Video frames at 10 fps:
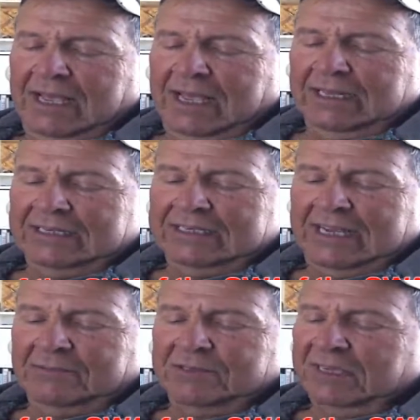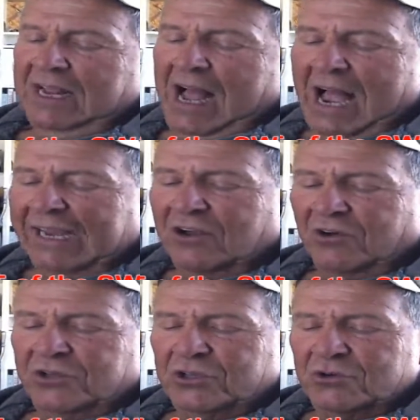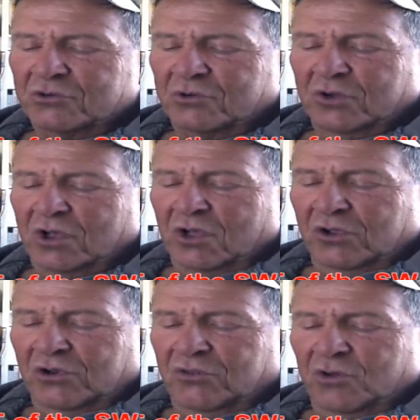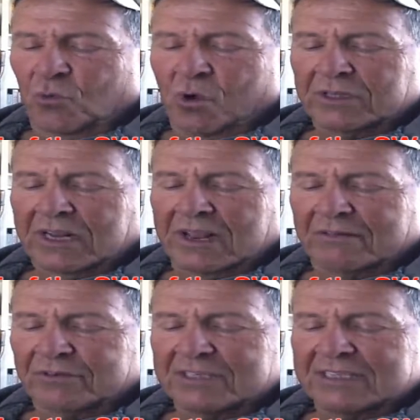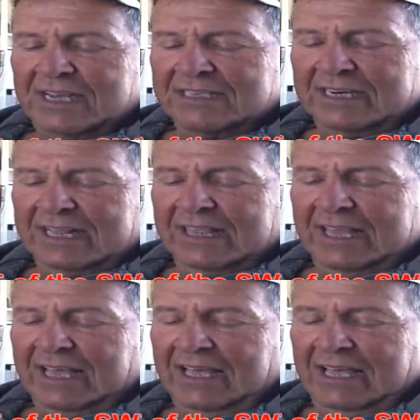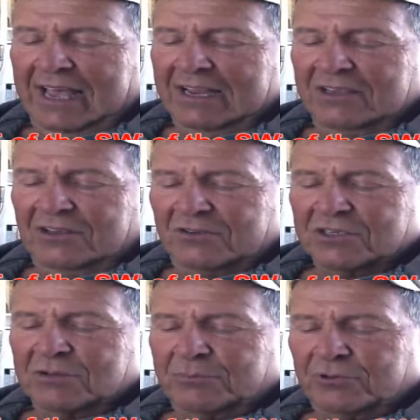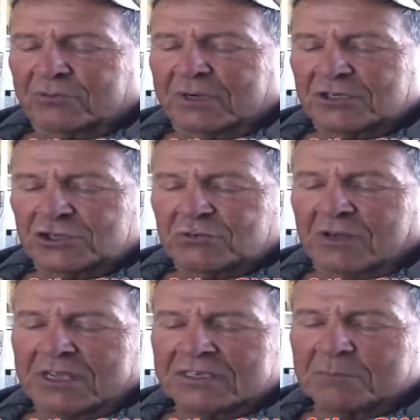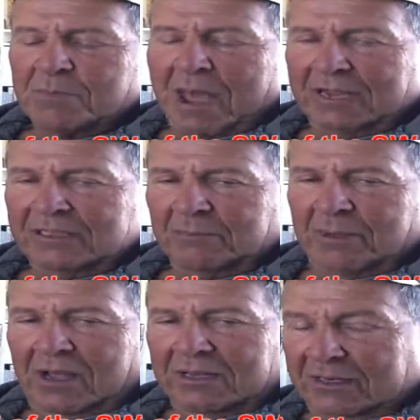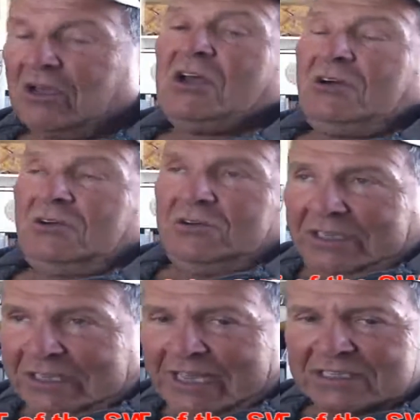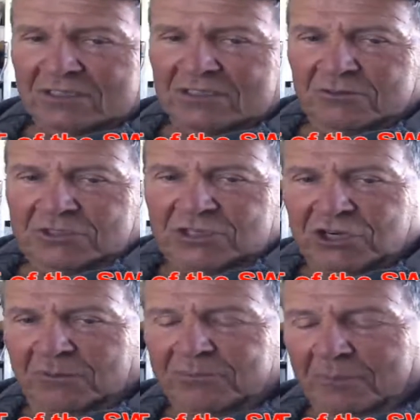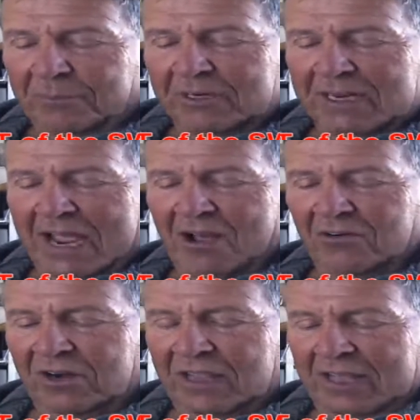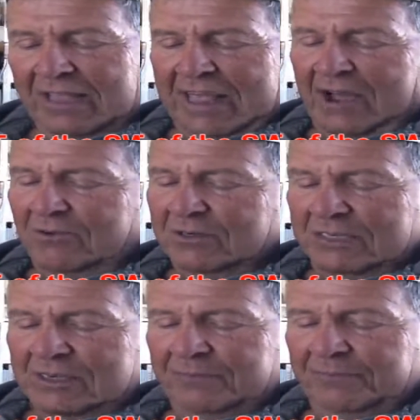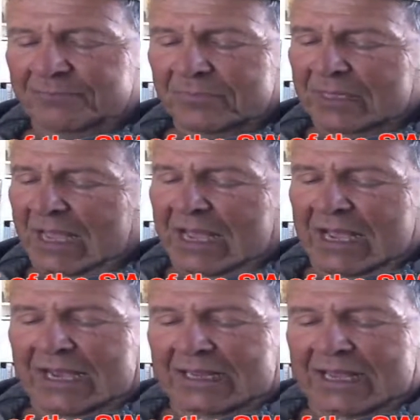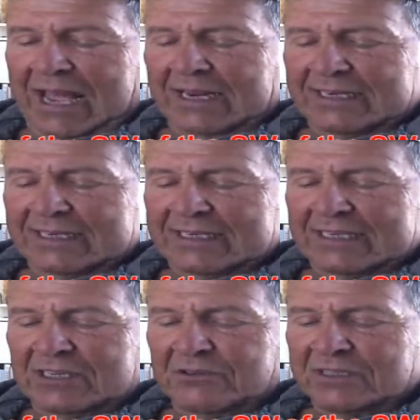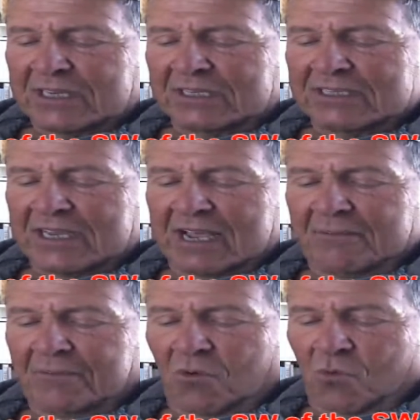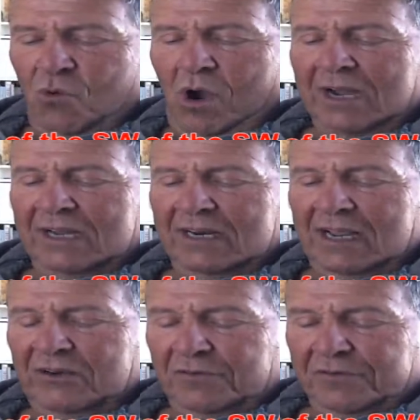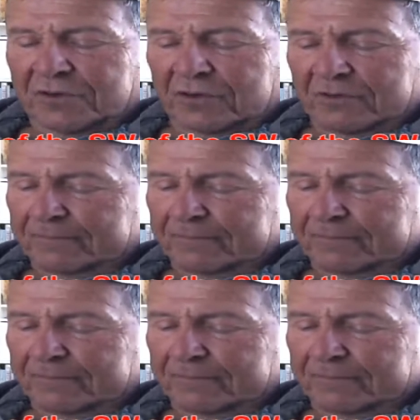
And Sam said, I know you. You're the one that never says anything, and you used to pull my shoelaces back at the pond. Yes, Lewis jumped up and down. That was him. Glad to see you, said Sam. What can I do for you?